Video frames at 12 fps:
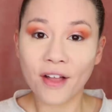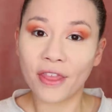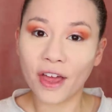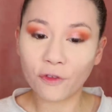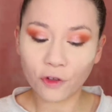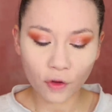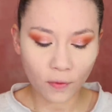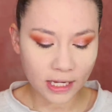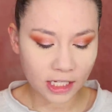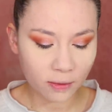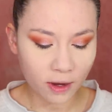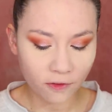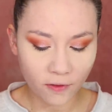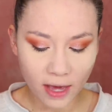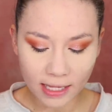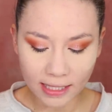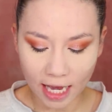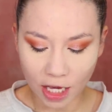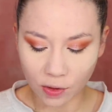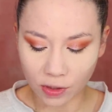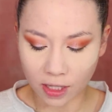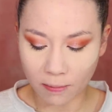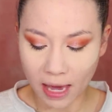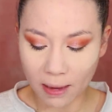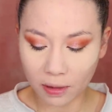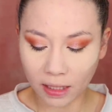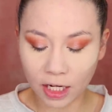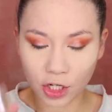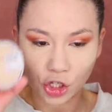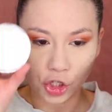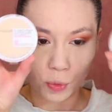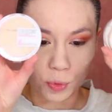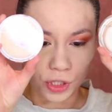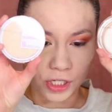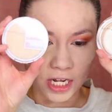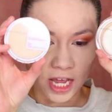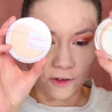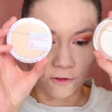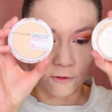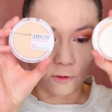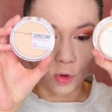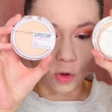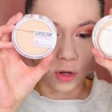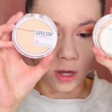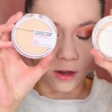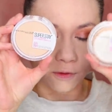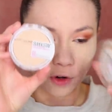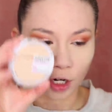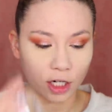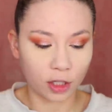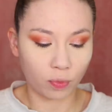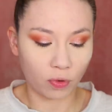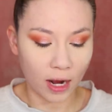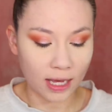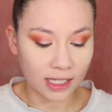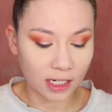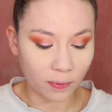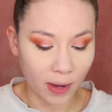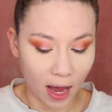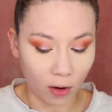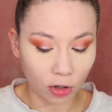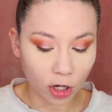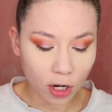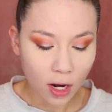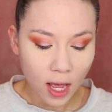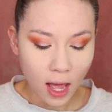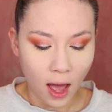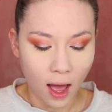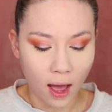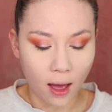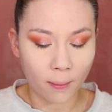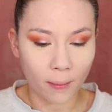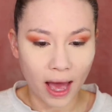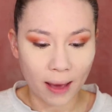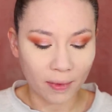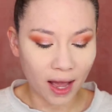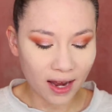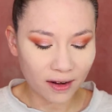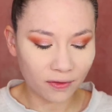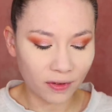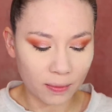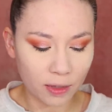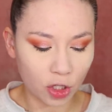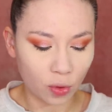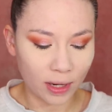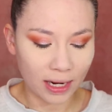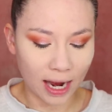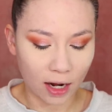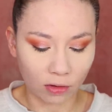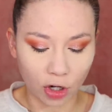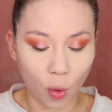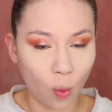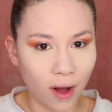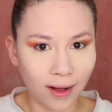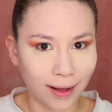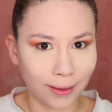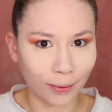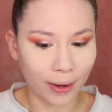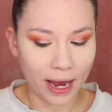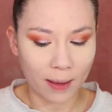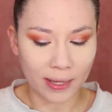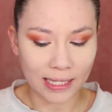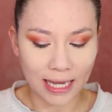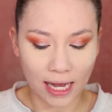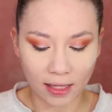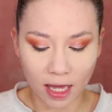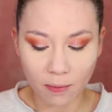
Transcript: Then for the rest of my face, I use the Maybelline Superstay Full Coverage Pressed Powder. Um, I'm kind of in between, I don't know what color I am exactly.